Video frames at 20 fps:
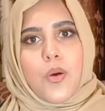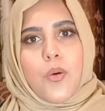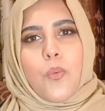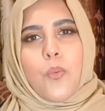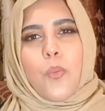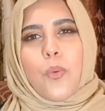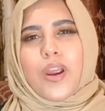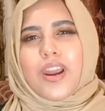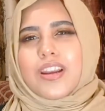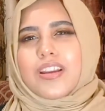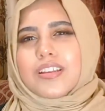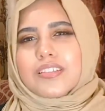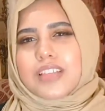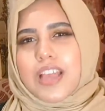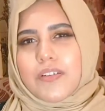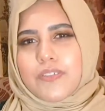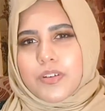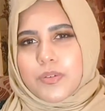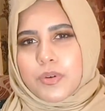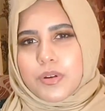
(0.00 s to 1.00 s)
Where does
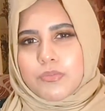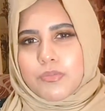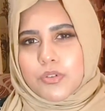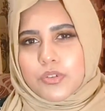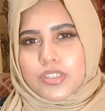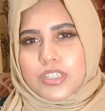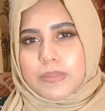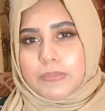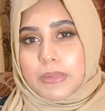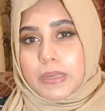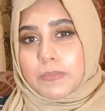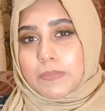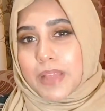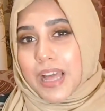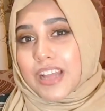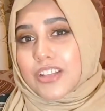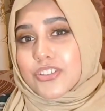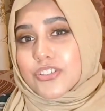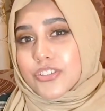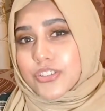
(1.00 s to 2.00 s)
everyone mostly make
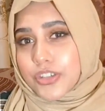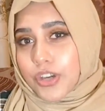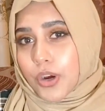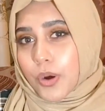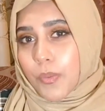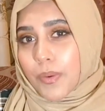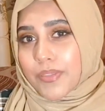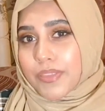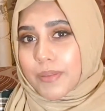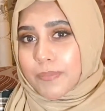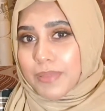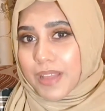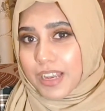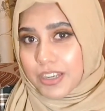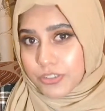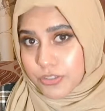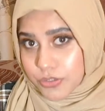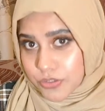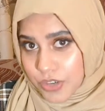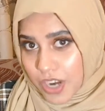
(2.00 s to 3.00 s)
plans to go when they
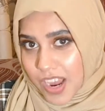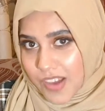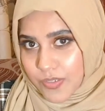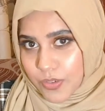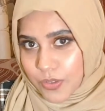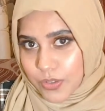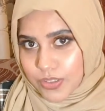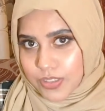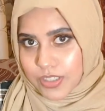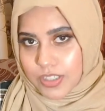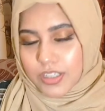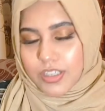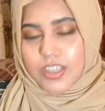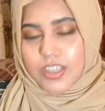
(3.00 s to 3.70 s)
plan to travel?